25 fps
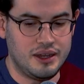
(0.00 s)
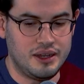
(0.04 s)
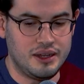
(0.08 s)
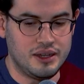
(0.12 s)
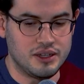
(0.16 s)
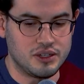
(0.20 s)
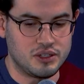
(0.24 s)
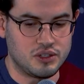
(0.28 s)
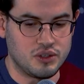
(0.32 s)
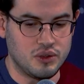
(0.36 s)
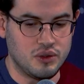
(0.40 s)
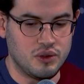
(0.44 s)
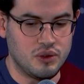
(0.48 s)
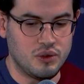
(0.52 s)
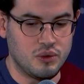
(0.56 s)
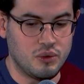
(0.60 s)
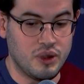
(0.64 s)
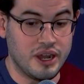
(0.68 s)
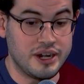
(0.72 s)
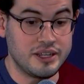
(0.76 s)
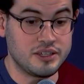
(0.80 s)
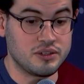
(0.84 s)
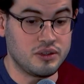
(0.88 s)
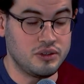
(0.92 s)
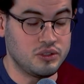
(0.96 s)
So what
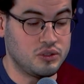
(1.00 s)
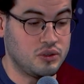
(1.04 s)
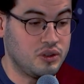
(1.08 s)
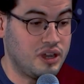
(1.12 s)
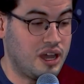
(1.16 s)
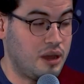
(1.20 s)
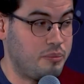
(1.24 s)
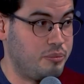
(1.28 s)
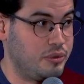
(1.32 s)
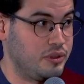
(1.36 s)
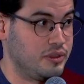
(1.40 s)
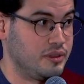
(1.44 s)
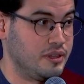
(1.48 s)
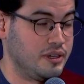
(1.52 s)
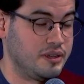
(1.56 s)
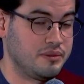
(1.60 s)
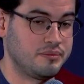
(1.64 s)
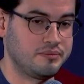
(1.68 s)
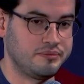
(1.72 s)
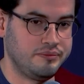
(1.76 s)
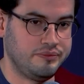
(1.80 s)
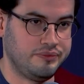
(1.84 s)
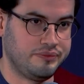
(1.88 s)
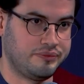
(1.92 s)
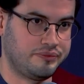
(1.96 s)
is going to happen then?
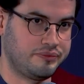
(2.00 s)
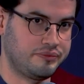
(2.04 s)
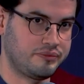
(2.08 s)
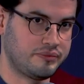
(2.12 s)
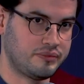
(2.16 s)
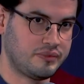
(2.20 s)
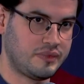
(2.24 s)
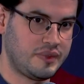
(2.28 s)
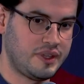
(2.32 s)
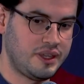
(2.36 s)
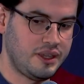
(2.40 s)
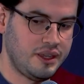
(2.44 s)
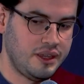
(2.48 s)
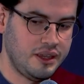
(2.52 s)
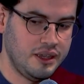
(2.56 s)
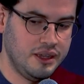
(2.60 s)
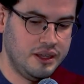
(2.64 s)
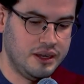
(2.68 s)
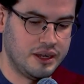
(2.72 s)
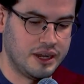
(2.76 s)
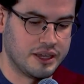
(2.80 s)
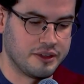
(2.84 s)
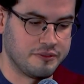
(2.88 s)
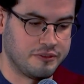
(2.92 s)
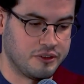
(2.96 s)

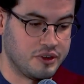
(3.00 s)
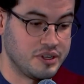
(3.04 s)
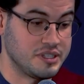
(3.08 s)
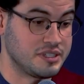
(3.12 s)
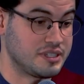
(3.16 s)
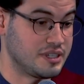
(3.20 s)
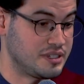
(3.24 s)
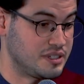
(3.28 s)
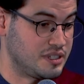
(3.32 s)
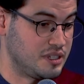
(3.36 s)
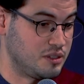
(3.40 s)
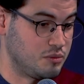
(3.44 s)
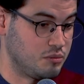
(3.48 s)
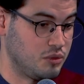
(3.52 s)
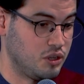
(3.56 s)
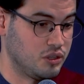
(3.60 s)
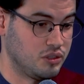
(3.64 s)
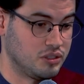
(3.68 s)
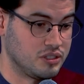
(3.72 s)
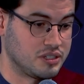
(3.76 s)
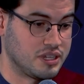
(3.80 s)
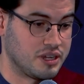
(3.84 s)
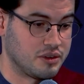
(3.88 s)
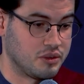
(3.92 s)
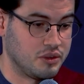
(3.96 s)
Like, for instance, these
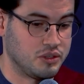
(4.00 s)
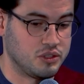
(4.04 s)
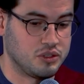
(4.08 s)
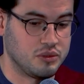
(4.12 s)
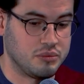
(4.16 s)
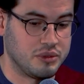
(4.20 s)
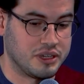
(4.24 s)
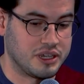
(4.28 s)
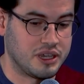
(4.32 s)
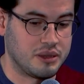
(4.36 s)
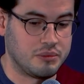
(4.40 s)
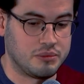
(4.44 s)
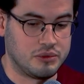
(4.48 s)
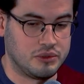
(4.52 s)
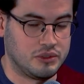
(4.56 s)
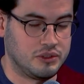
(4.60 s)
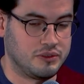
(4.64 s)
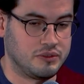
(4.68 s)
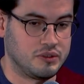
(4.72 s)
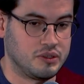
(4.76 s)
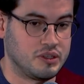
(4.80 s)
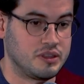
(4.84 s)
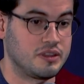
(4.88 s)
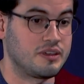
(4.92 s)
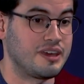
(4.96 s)
models are going to be capable of
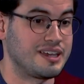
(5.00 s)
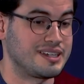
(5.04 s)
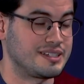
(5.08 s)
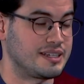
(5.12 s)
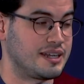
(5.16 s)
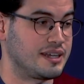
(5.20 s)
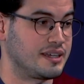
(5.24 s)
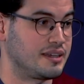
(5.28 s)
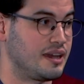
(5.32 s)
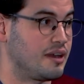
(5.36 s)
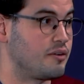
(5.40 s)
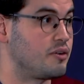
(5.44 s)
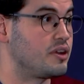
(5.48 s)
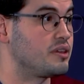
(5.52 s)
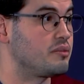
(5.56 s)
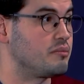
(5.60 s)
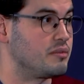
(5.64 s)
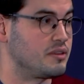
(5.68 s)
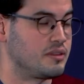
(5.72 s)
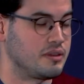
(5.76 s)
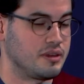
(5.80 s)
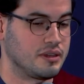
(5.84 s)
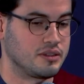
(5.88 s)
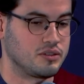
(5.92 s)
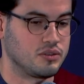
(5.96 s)
doing things like
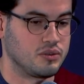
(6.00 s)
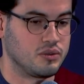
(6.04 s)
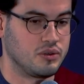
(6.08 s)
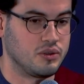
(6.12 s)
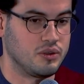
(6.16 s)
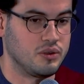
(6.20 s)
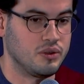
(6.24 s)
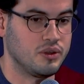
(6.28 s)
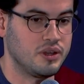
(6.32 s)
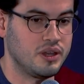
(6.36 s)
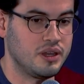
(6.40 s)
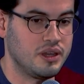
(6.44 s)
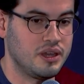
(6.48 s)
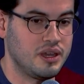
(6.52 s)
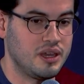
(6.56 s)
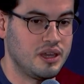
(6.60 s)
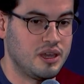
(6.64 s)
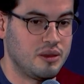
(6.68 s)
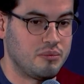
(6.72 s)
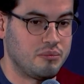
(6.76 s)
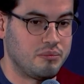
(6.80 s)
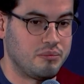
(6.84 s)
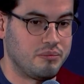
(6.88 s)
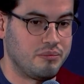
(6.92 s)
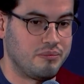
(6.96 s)
arithmetic. So,
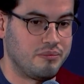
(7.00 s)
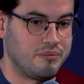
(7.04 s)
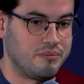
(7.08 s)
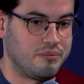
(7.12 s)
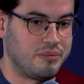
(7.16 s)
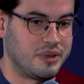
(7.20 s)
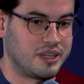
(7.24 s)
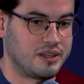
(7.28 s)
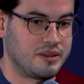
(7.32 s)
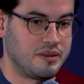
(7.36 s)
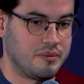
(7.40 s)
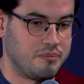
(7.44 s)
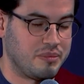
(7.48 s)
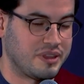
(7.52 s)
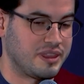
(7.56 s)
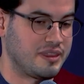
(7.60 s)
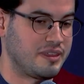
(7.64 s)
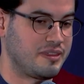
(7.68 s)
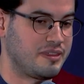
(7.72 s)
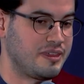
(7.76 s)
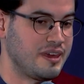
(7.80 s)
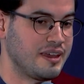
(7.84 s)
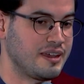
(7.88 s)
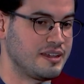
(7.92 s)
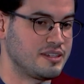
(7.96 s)
but the
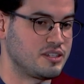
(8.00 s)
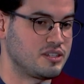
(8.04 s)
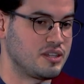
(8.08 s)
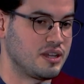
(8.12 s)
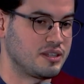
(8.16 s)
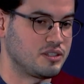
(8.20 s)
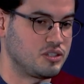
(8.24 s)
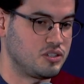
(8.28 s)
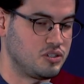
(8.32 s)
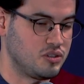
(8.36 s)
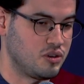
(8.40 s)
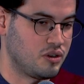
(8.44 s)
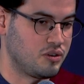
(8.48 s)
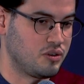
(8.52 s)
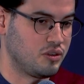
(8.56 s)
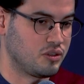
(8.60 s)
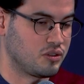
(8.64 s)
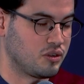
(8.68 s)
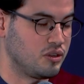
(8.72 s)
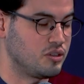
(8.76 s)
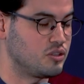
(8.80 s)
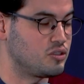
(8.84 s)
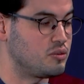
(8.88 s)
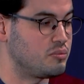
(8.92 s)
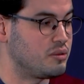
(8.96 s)
thing is that you are not
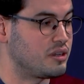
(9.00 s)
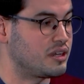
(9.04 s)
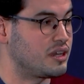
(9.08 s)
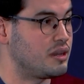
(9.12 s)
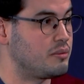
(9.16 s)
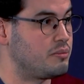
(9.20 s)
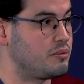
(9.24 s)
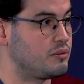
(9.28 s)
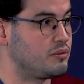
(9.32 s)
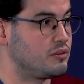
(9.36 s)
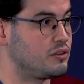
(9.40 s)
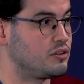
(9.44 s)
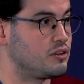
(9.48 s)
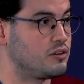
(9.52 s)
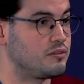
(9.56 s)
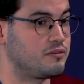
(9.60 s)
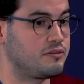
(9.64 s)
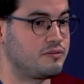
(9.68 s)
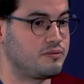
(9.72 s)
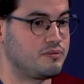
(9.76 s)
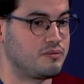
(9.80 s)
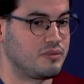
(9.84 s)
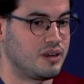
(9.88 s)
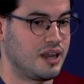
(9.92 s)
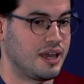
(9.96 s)
going to be capable of
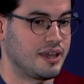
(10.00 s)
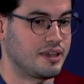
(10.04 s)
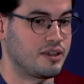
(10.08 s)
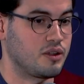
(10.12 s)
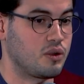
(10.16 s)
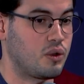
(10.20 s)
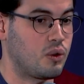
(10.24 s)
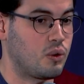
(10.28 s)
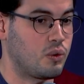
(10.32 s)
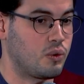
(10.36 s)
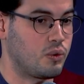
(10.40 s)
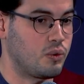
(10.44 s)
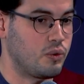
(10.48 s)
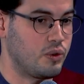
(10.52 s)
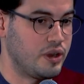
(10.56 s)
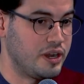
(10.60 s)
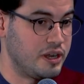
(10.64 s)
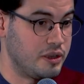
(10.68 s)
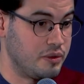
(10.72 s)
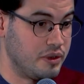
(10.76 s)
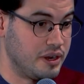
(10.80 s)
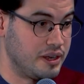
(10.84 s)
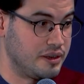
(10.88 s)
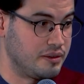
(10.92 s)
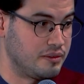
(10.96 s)
like
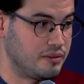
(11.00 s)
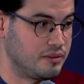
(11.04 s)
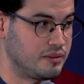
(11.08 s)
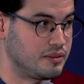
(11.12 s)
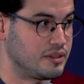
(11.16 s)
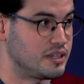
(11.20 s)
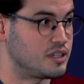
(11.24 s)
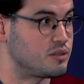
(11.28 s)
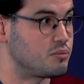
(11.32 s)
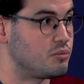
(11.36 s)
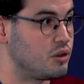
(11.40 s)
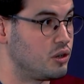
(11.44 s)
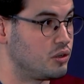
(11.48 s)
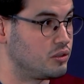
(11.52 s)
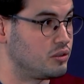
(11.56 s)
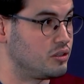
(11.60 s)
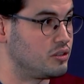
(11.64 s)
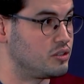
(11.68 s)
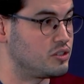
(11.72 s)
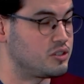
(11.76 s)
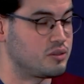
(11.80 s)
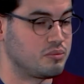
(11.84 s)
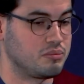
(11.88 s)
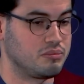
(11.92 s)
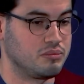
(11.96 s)
querying these
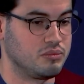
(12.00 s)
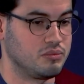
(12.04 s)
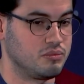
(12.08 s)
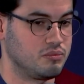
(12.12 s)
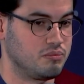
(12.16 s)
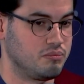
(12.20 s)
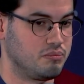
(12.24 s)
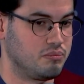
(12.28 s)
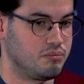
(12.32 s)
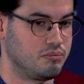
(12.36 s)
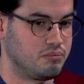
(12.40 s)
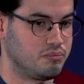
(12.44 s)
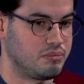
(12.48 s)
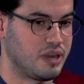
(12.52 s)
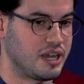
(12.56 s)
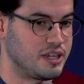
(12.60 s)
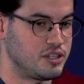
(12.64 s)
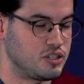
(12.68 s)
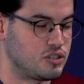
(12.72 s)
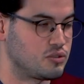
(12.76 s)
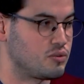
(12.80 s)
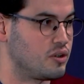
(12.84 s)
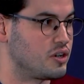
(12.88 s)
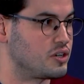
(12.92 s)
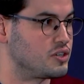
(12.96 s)
models by
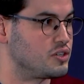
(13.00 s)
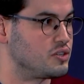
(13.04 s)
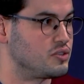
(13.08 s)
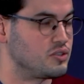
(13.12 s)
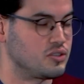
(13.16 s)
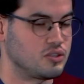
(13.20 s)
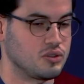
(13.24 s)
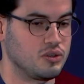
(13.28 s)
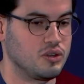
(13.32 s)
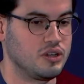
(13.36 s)
instructions. So